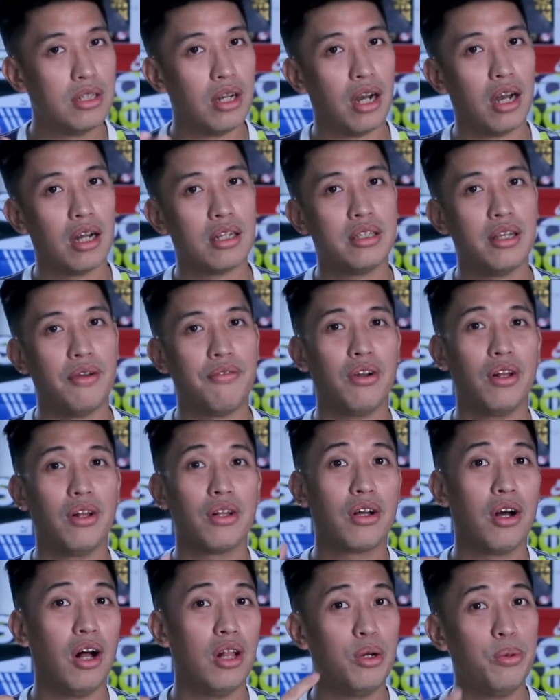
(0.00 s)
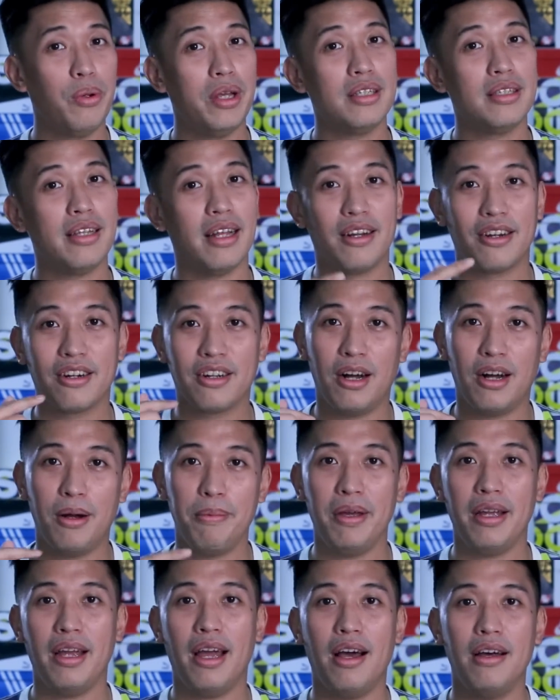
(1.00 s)
There are several colorways that are
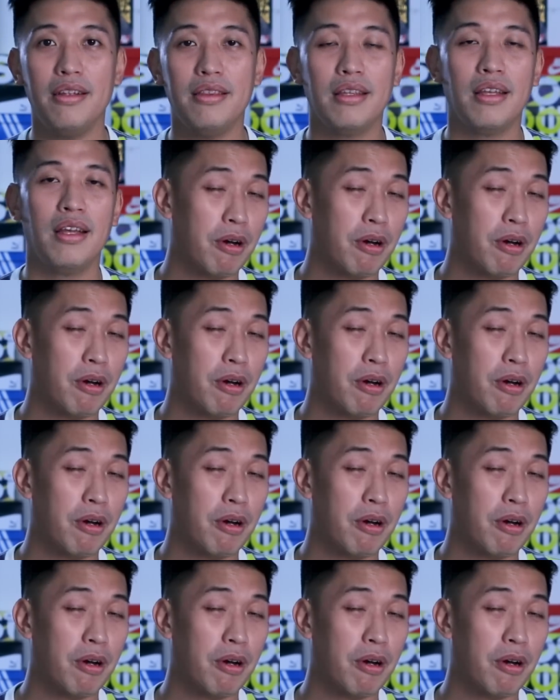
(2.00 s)
coming out.